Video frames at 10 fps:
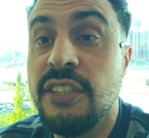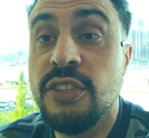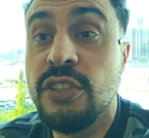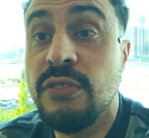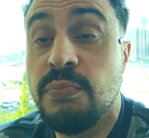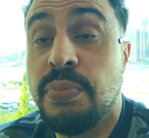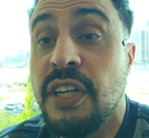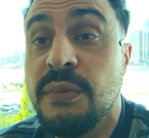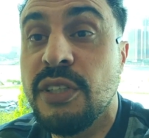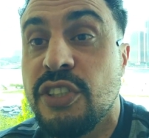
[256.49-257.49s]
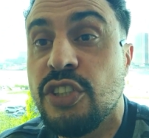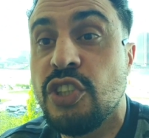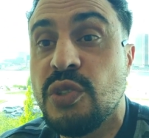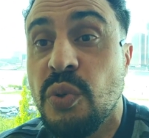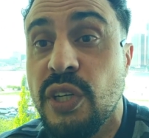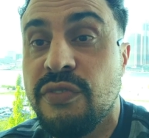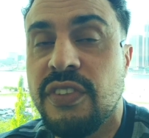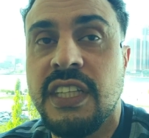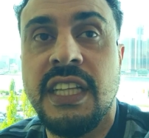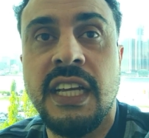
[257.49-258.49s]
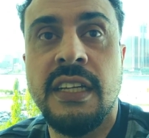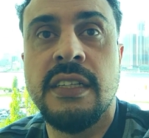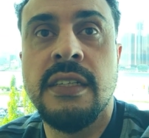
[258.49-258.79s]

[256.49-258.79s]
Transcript: you're pretty much destroyed for the day.